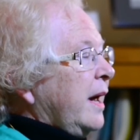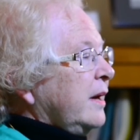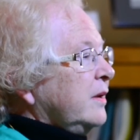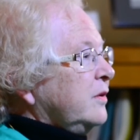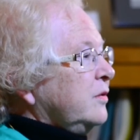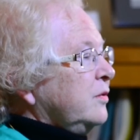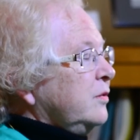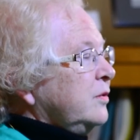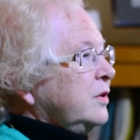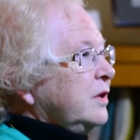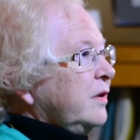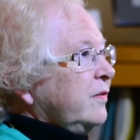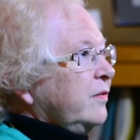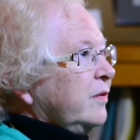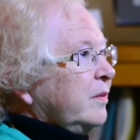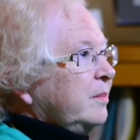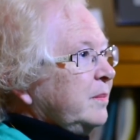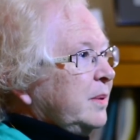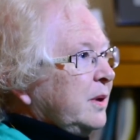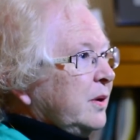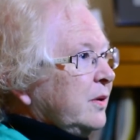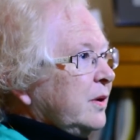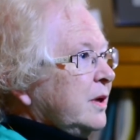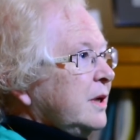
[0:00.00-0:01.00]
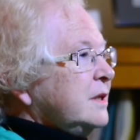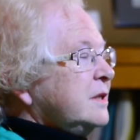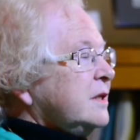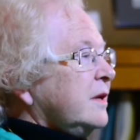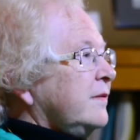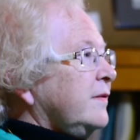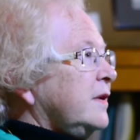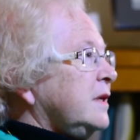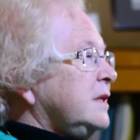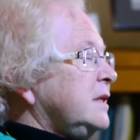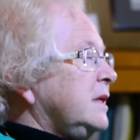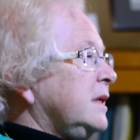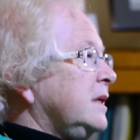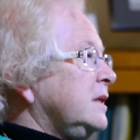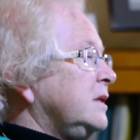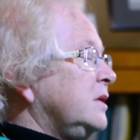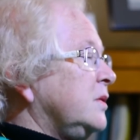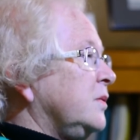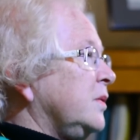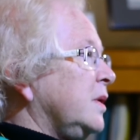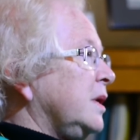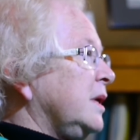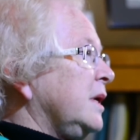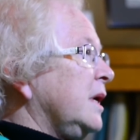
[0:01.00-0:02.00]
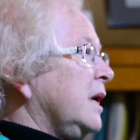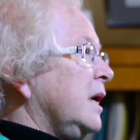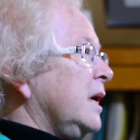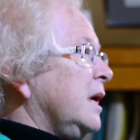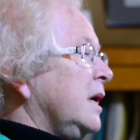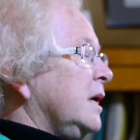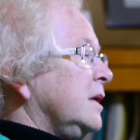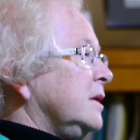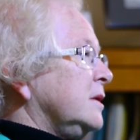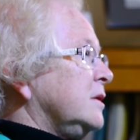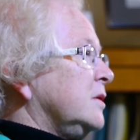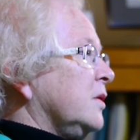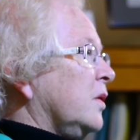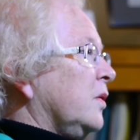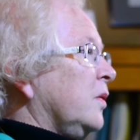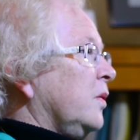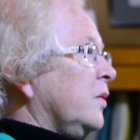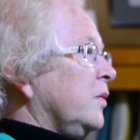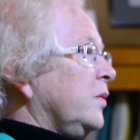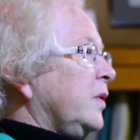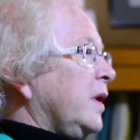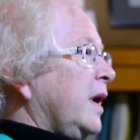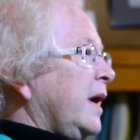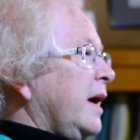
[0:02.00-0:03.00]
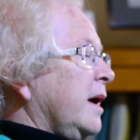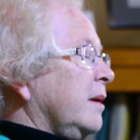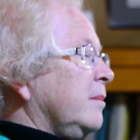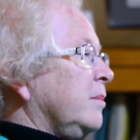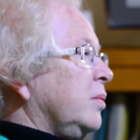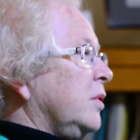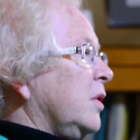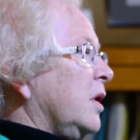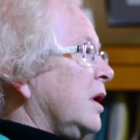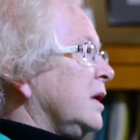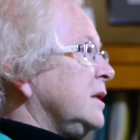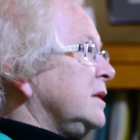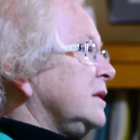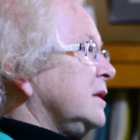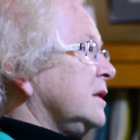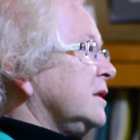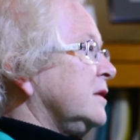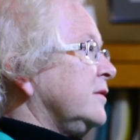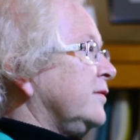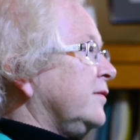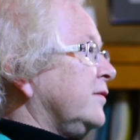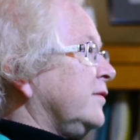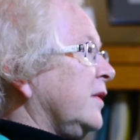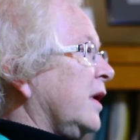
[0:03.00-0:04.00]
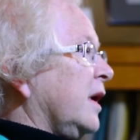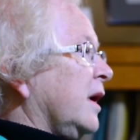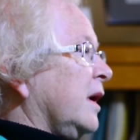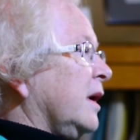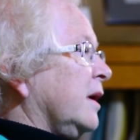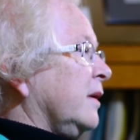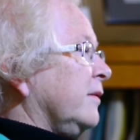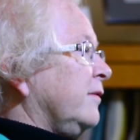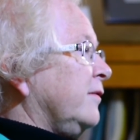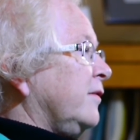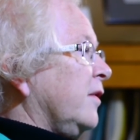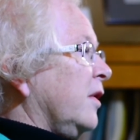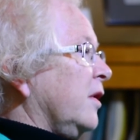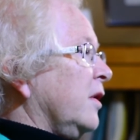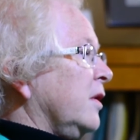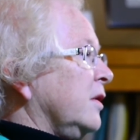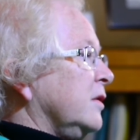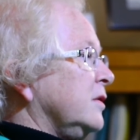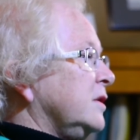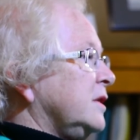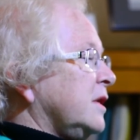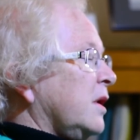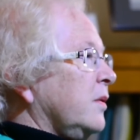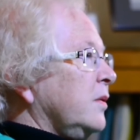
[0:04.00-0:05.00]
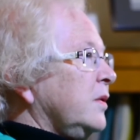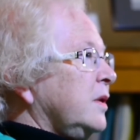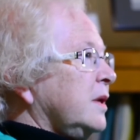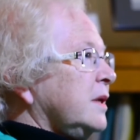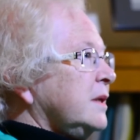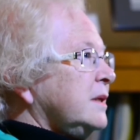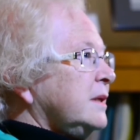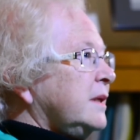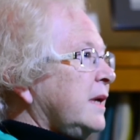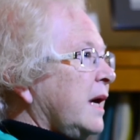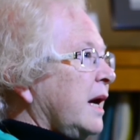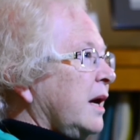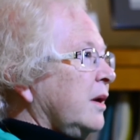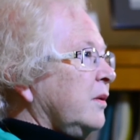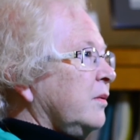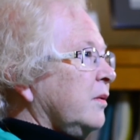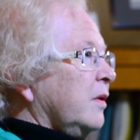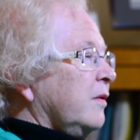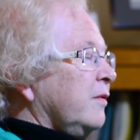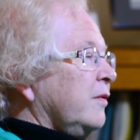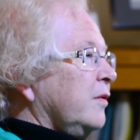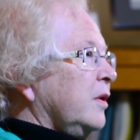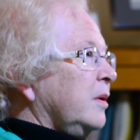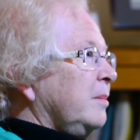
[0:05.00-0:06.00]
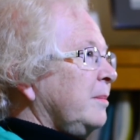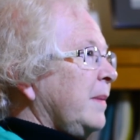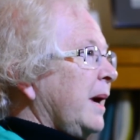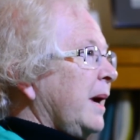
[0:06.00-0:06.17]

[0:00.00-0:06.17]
through different periods of its history. So they had plots as far south as Keg River and